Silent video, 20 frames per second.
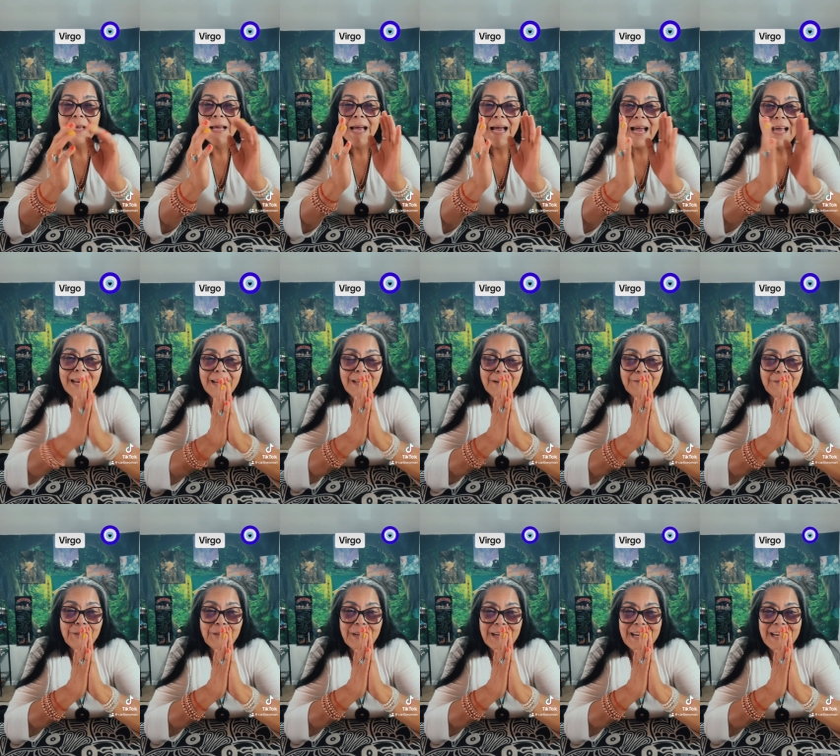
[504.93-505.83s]
I love
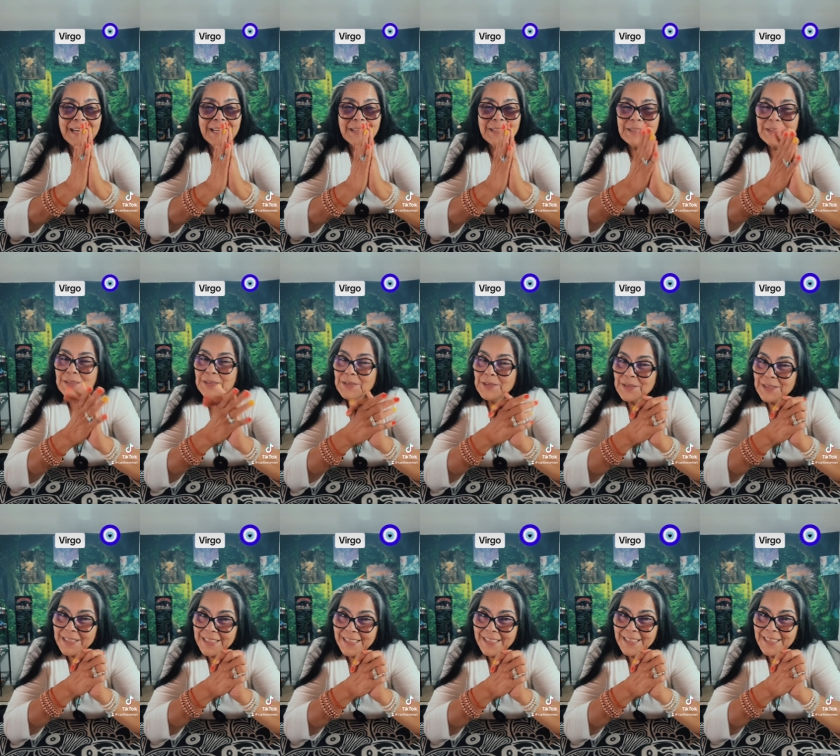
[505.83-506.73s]
you guys. You
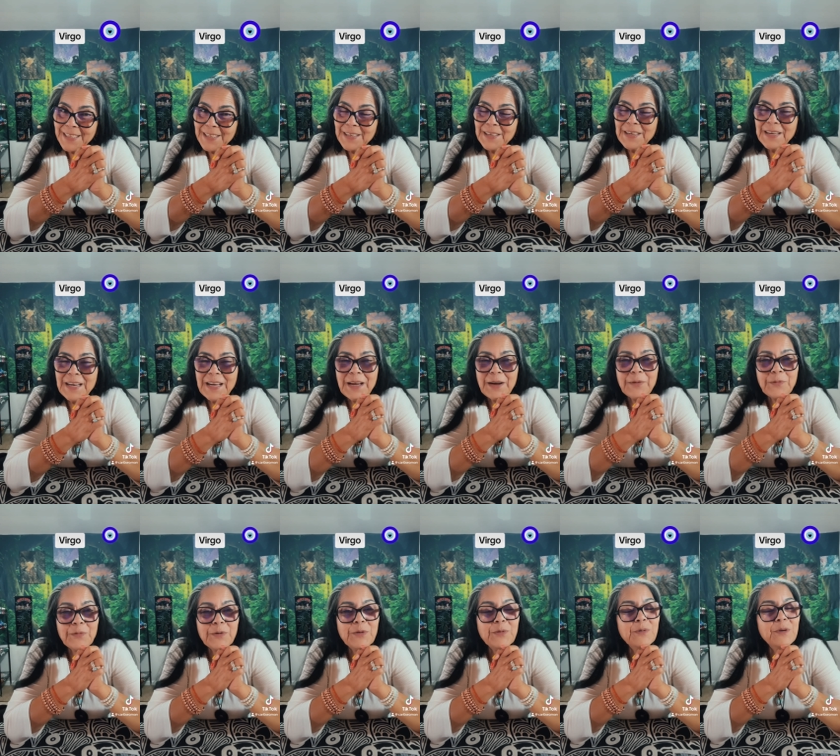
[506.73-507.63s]
take care,
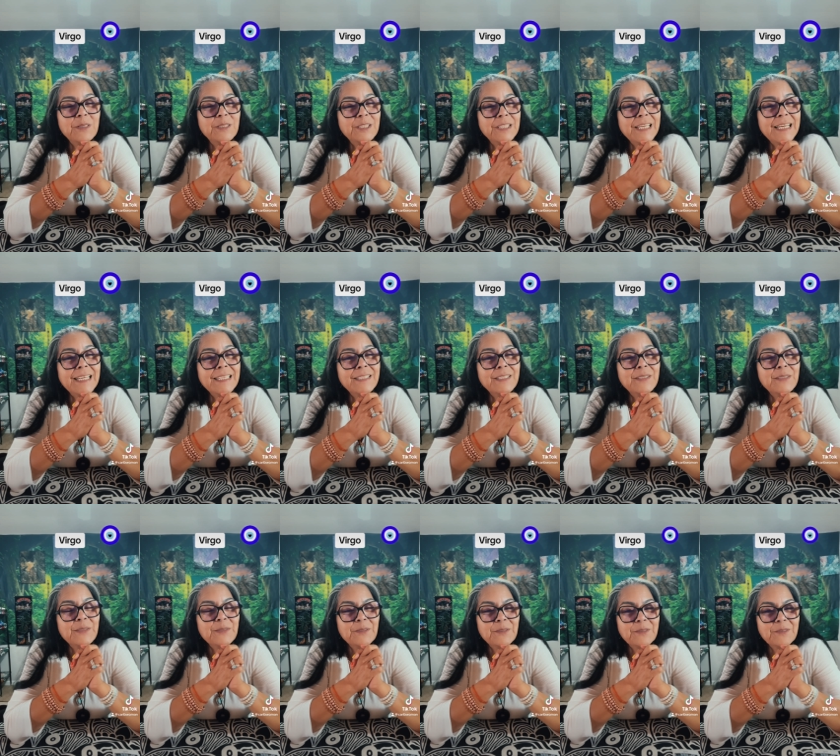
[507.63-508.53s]
and we will chat
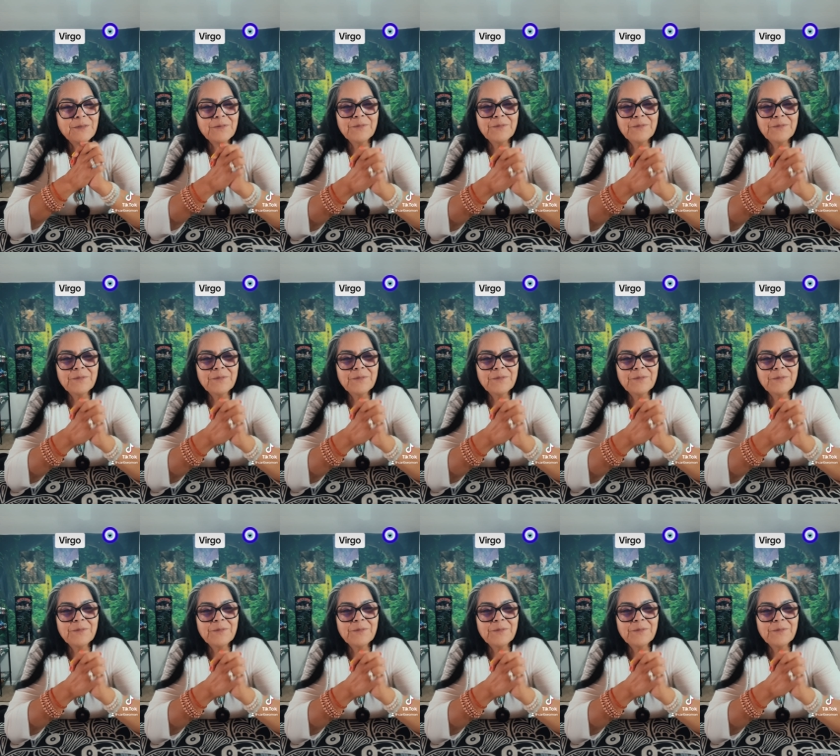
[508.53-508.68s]
soon.